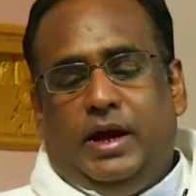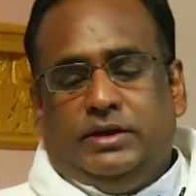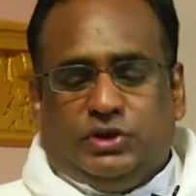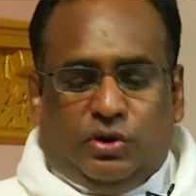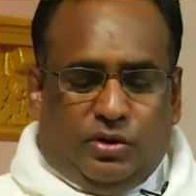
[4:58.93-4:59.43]

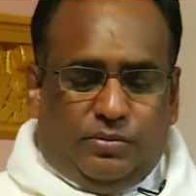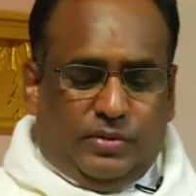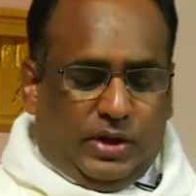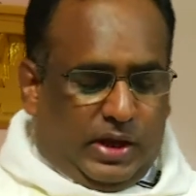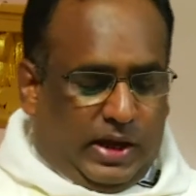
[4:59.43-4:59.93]
And
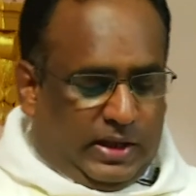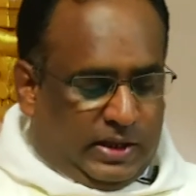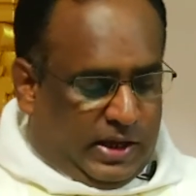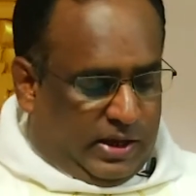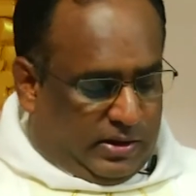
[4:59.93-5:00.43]
so,
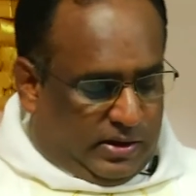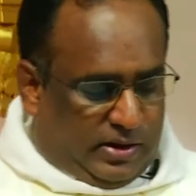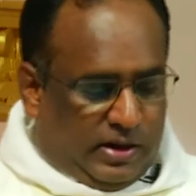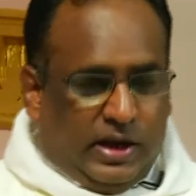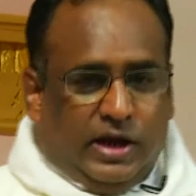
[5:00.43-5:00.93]
and then
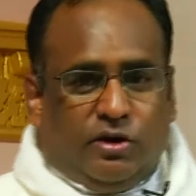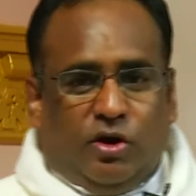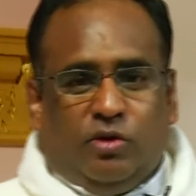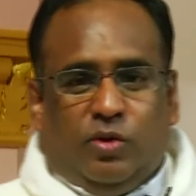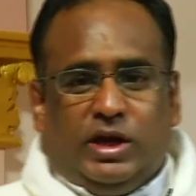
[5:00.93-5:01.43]
later
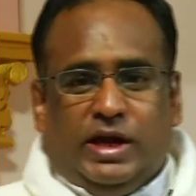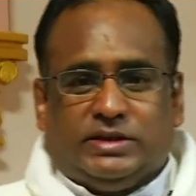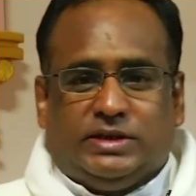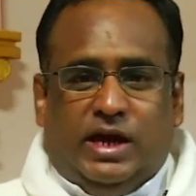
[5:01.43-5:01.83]
on what he has